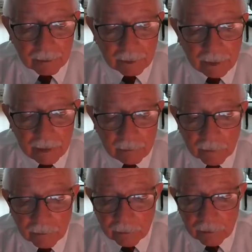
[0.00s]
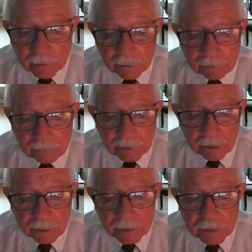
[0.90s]
The name Magruder
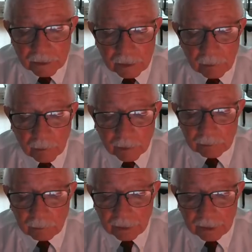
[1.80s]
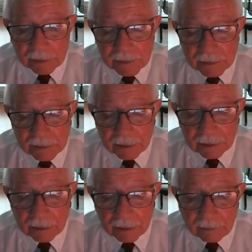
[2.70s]
holds an important place
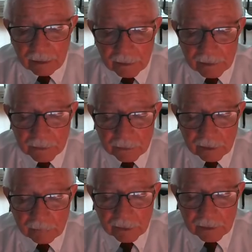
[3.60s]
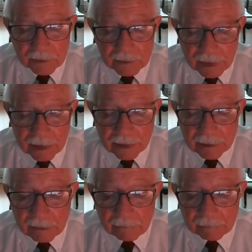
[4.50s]
in the history of our
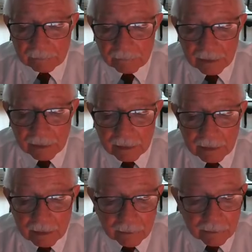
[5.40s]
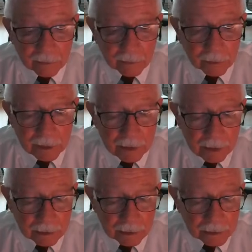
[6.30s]
society. In the early
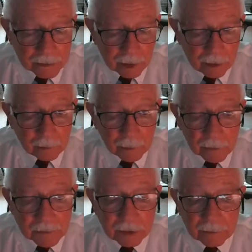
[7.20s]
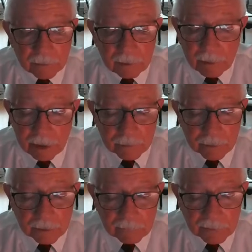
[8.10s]
years, almost every
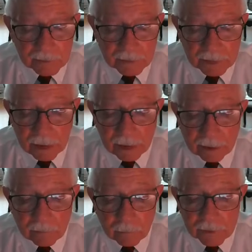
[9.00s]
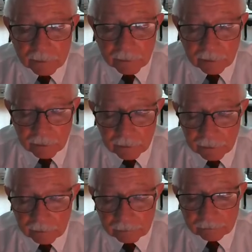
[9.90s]
member of the society was a
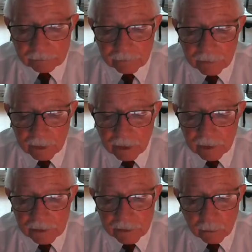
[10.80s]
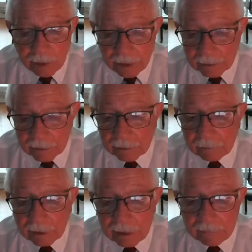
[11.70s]
Magruder. Sir
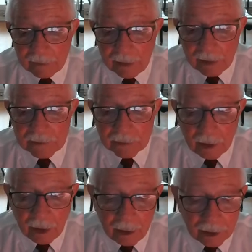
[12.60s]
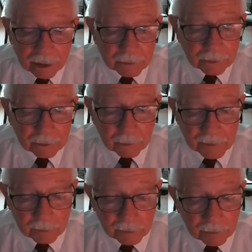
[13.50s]
Malcolm even has an aunt who
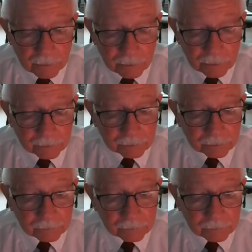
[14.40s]
was a Magruder.